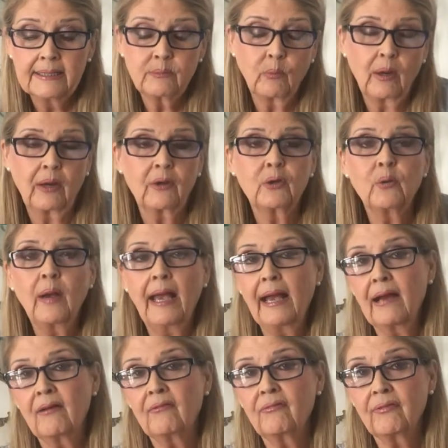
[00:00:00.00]
where you
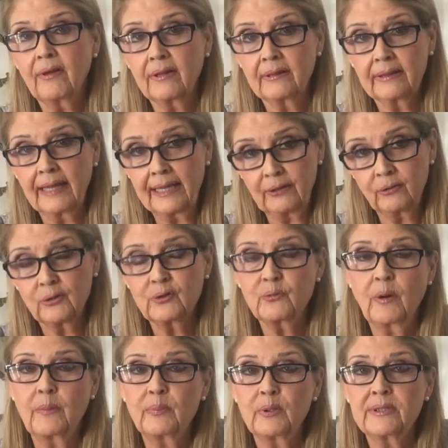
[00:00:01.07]
have letters
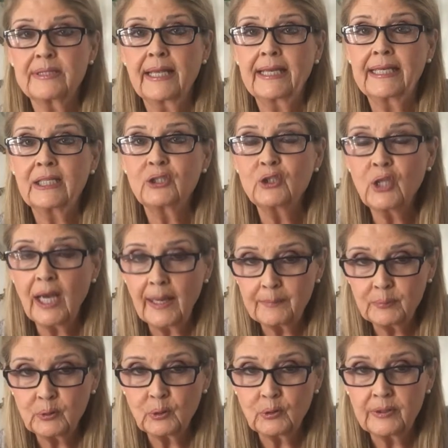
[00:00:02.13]
representing
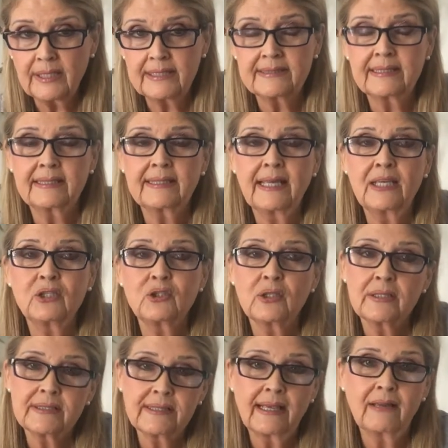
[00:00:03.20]
chapter
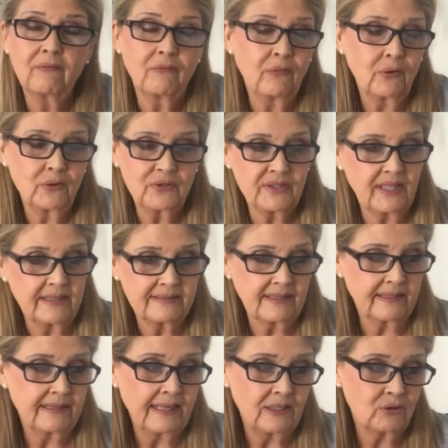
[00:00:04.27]
designations and verse
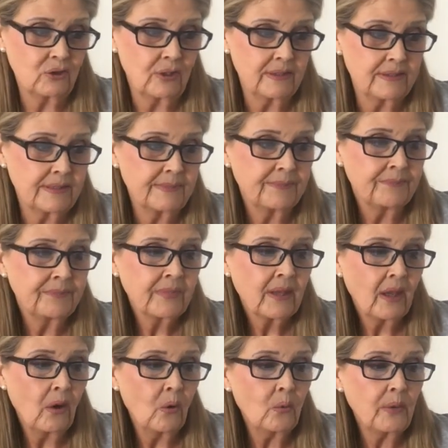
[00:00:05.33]
designations.
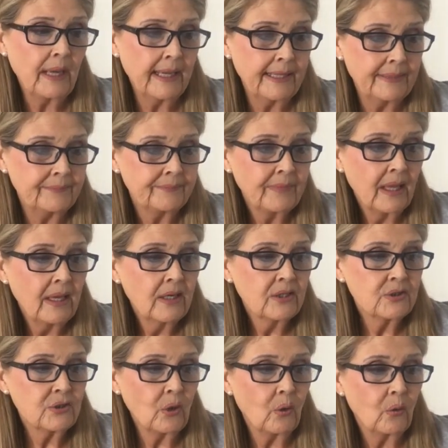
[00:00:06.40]
Okay,
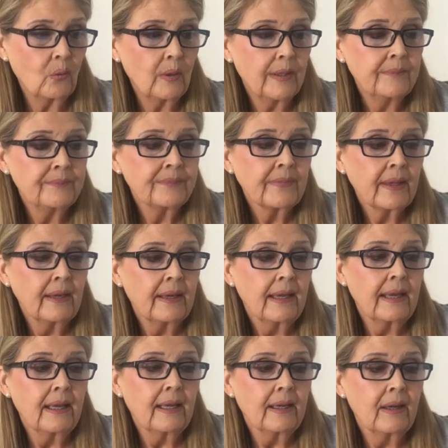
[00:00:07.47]
so
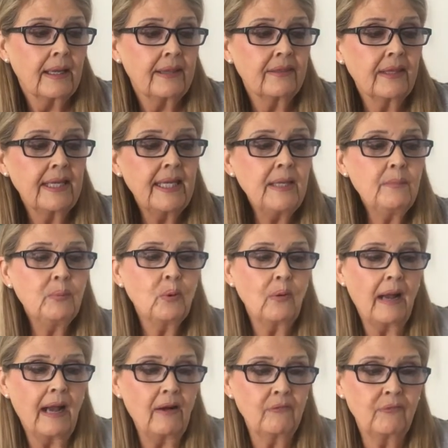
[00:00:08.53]
in the Hebrew
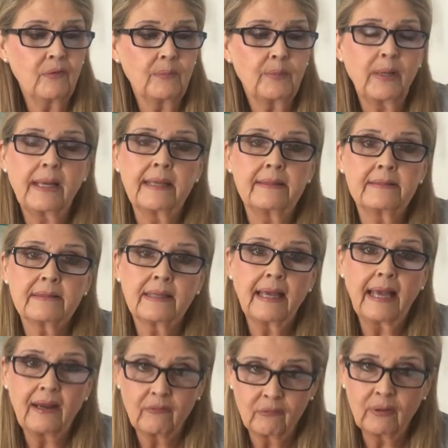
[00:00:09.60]
alphabet,
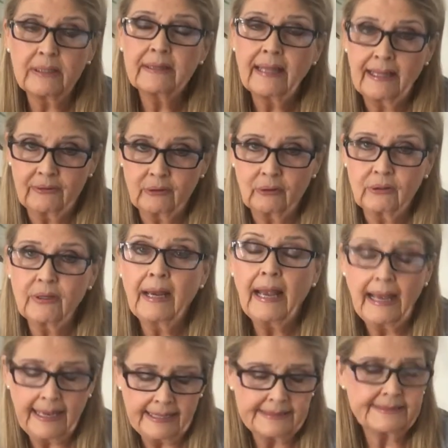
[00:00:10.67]
every letter
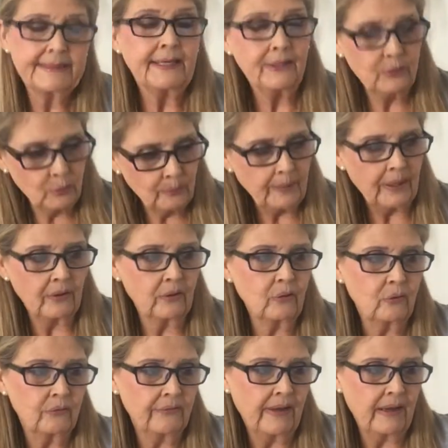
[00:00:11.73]
has a
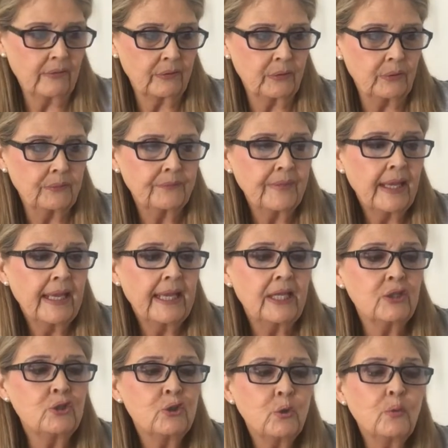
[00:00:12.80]
numerical value.
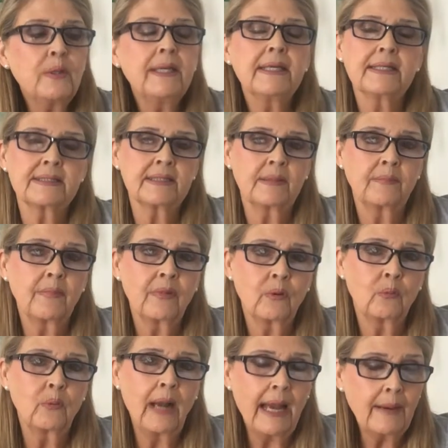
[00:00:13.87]
In Judaism, the
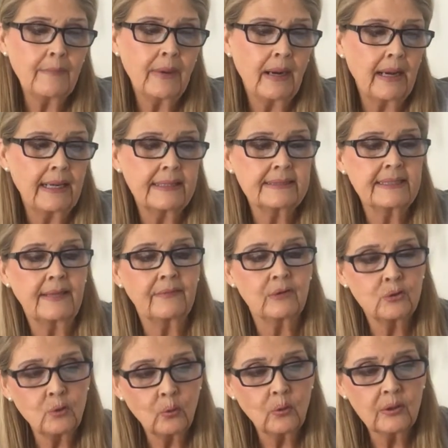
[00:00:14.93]
rabbis and the
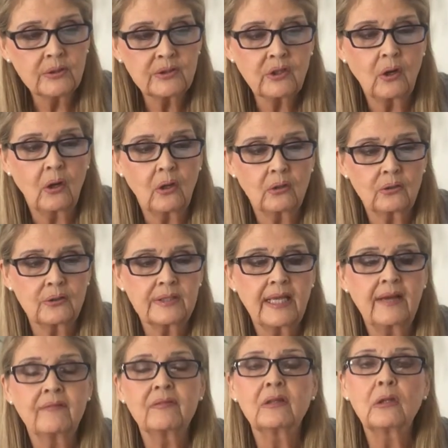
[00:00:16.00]
Torah scholars
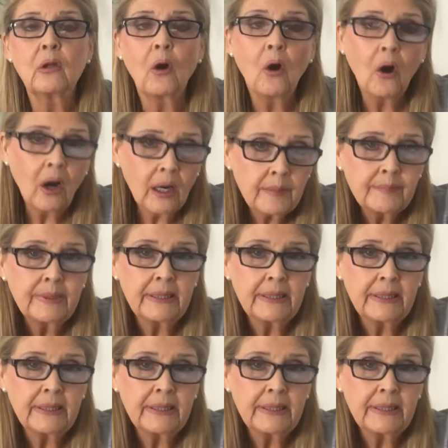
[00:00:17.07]
have long